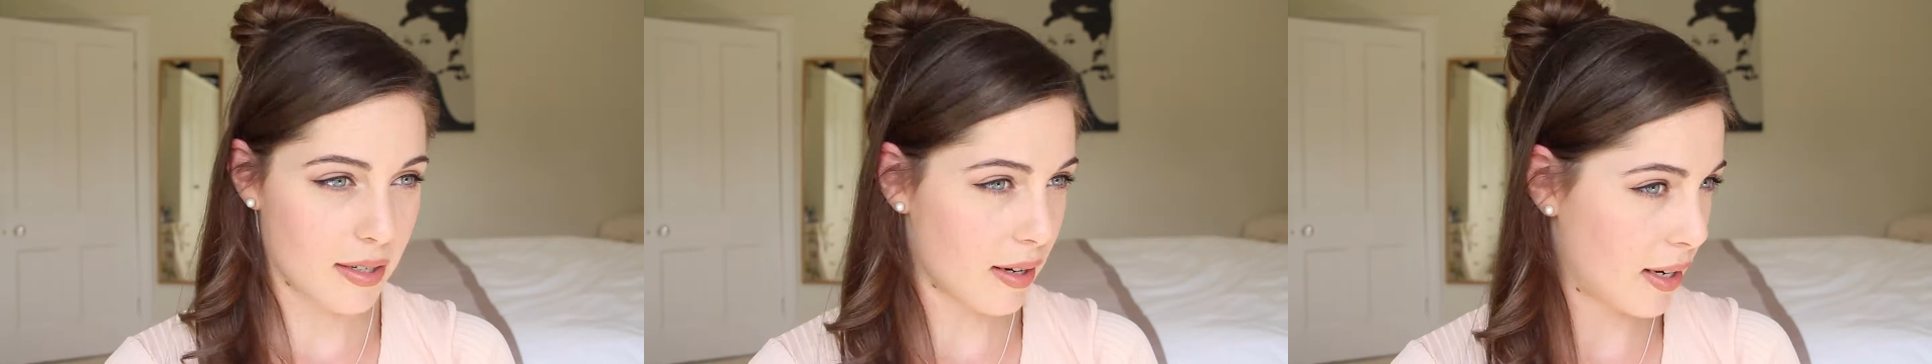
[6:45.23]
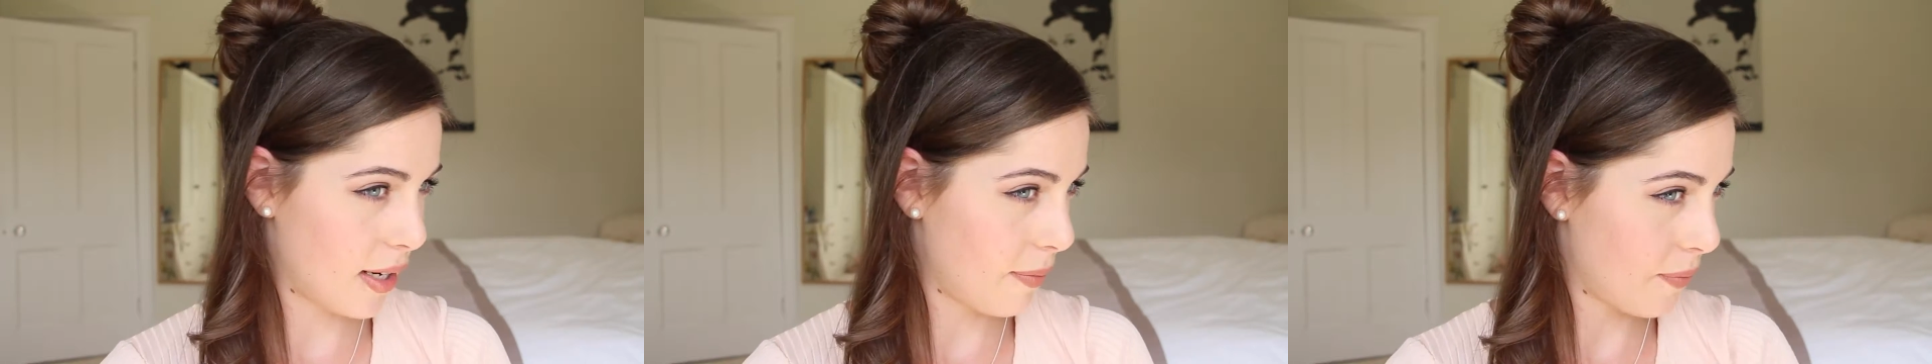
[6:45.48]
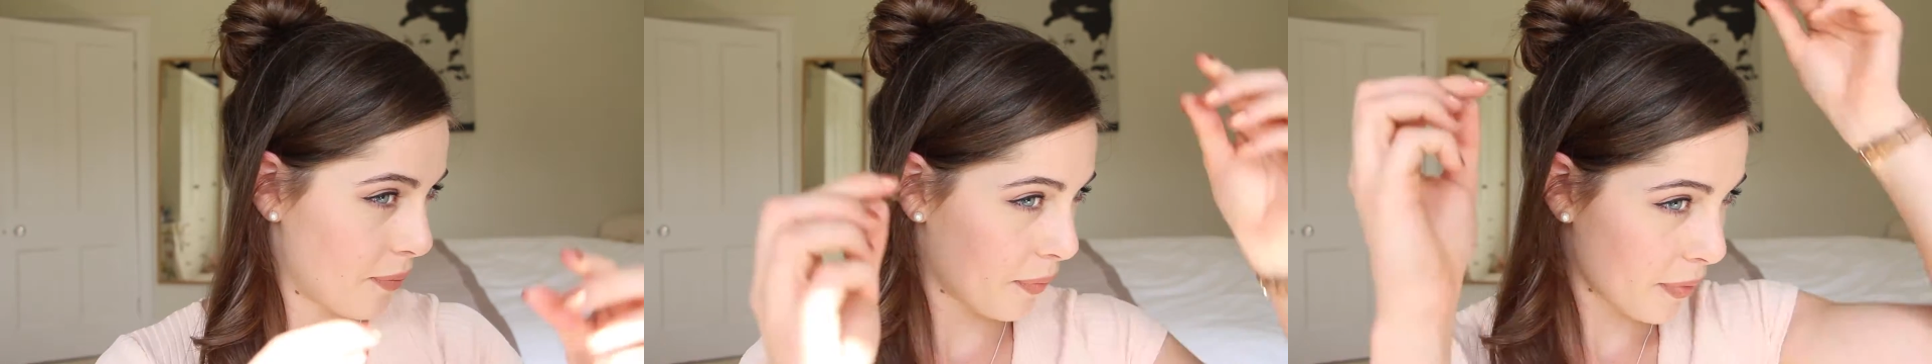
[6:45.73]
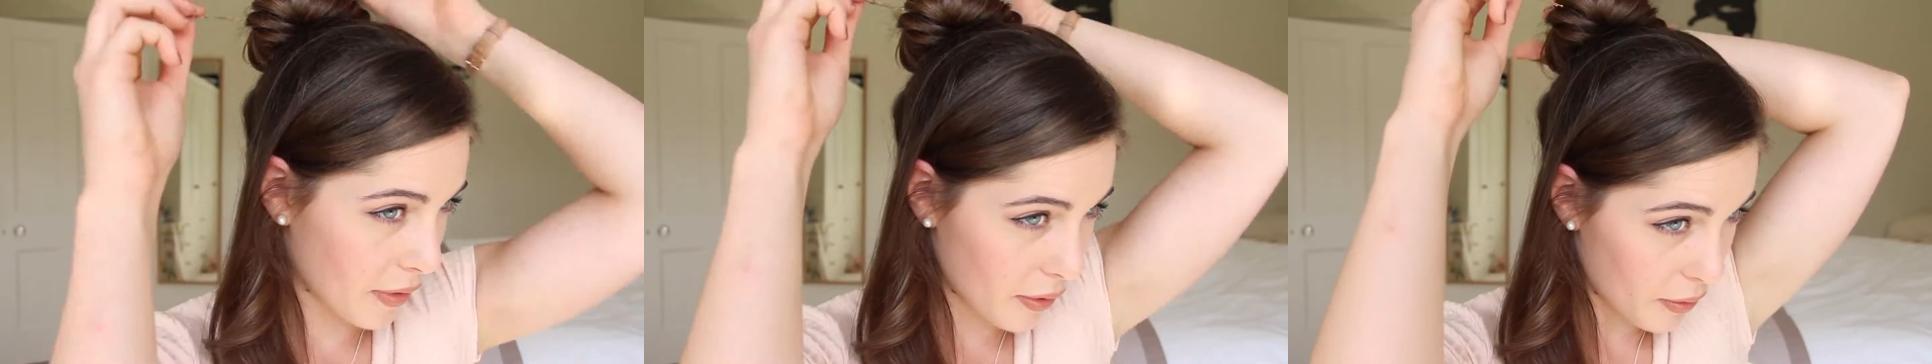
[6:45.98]
tight.
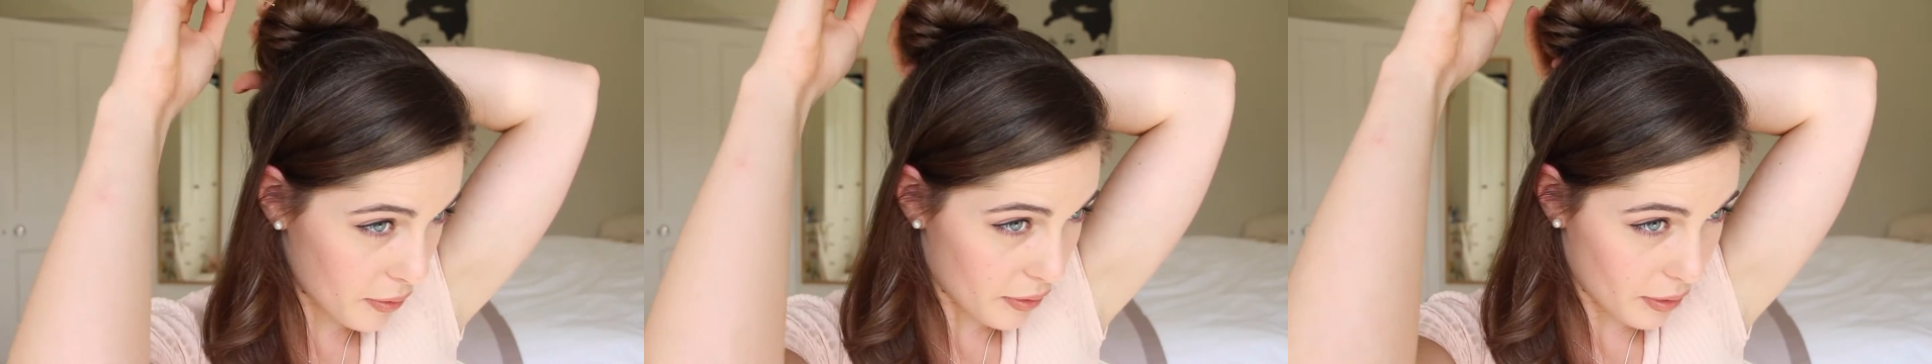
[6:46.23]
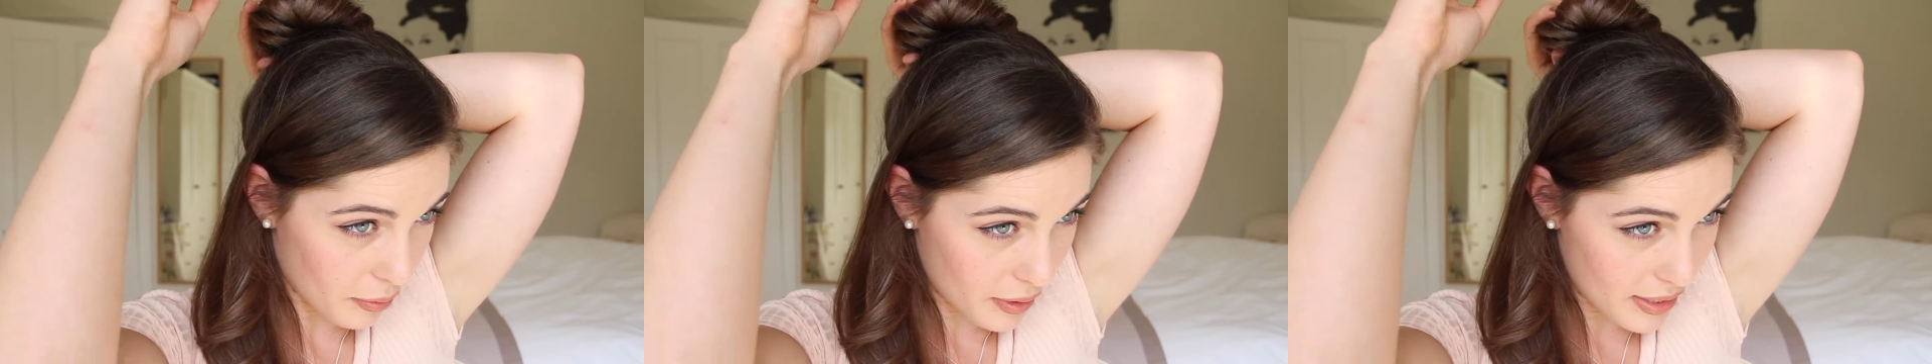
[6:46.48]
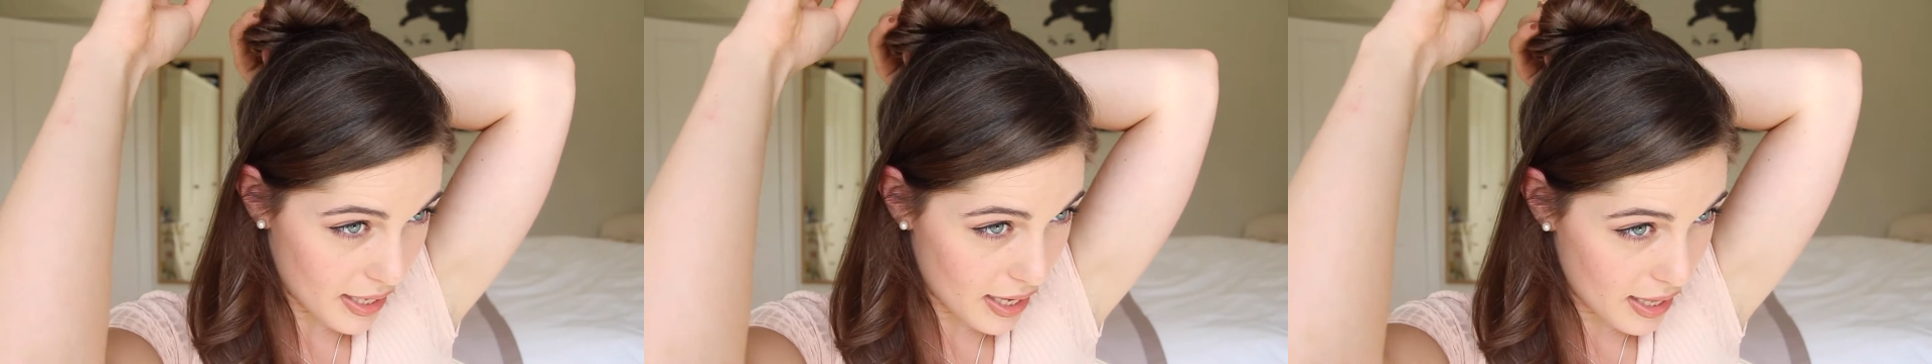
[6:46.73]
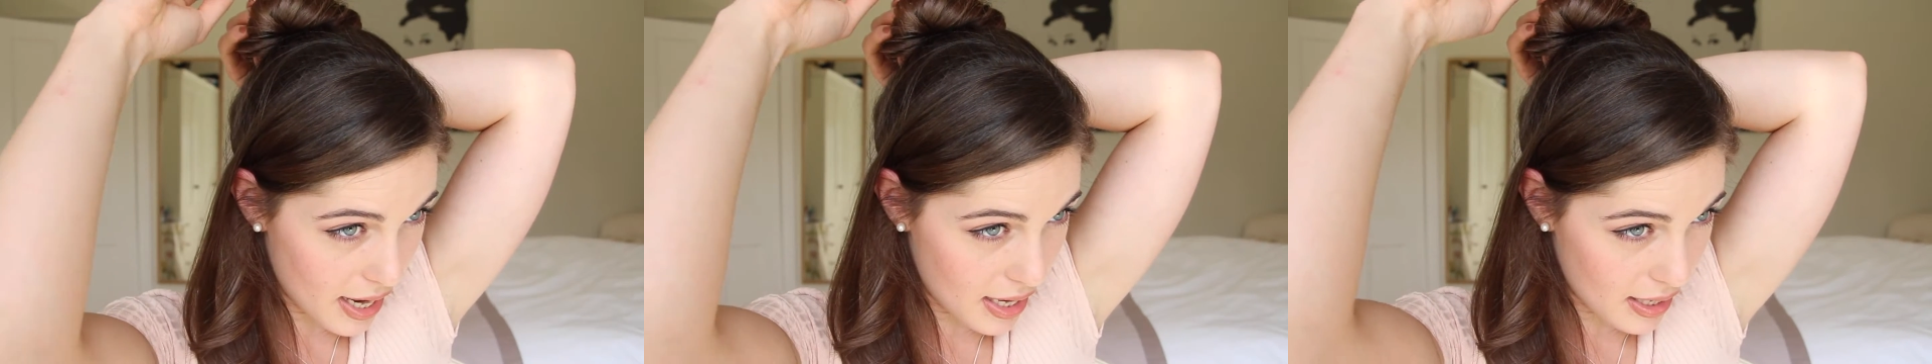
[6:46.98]
You're just going to want to
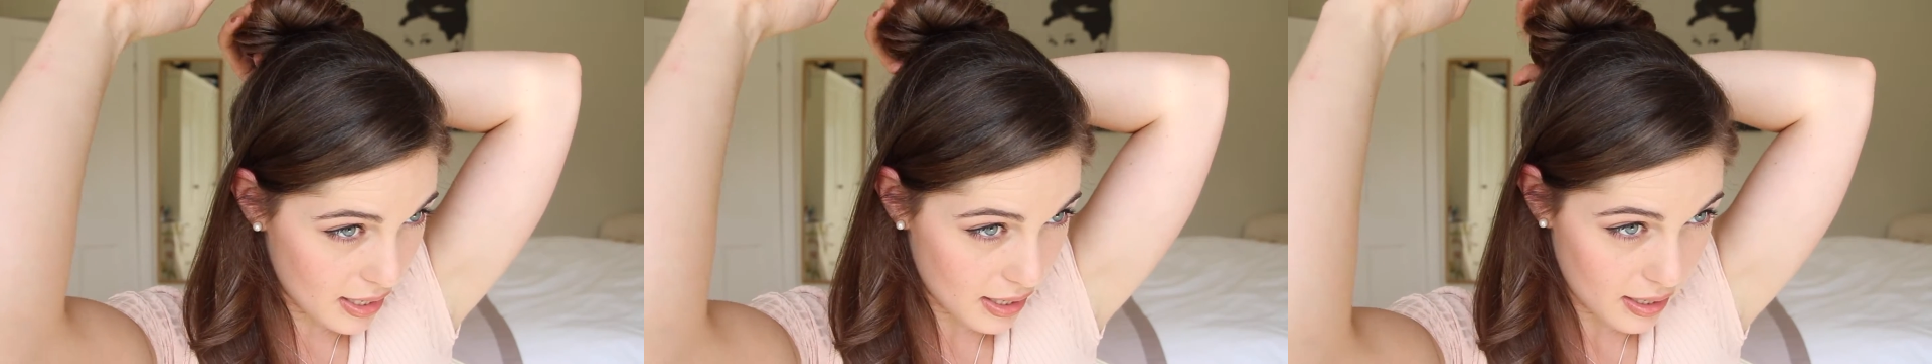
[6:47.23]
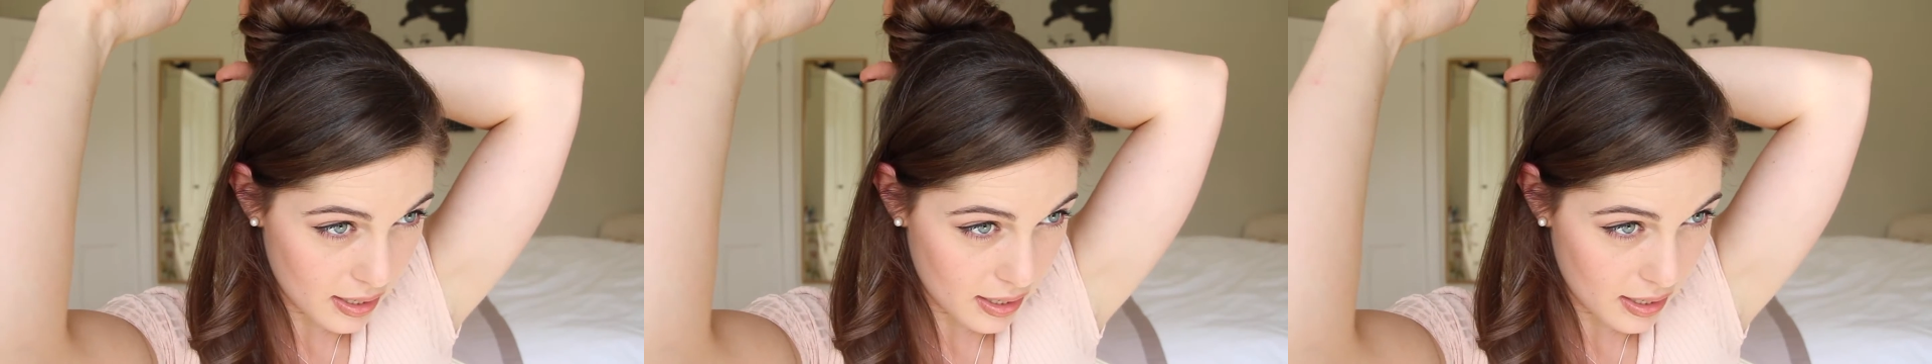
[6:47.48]
take the end,